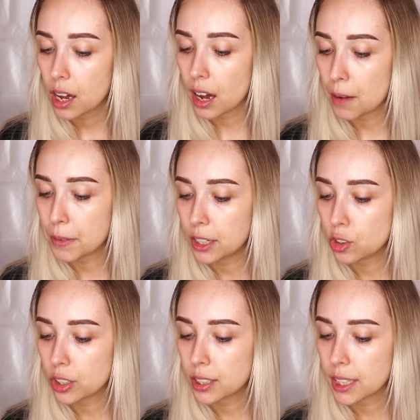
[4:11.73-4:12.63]
And it
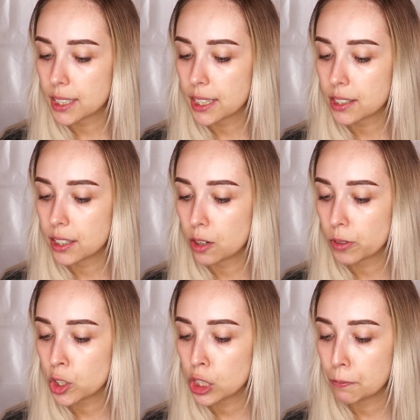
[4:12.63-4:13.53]
just says that it's an
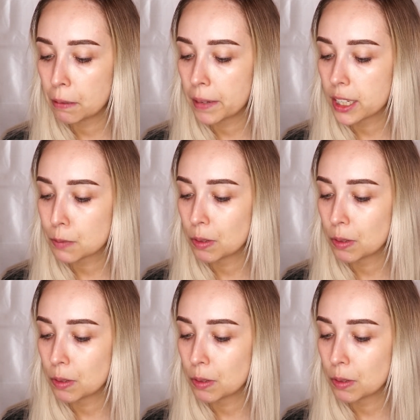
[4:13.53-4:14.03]
enriched sleeping mask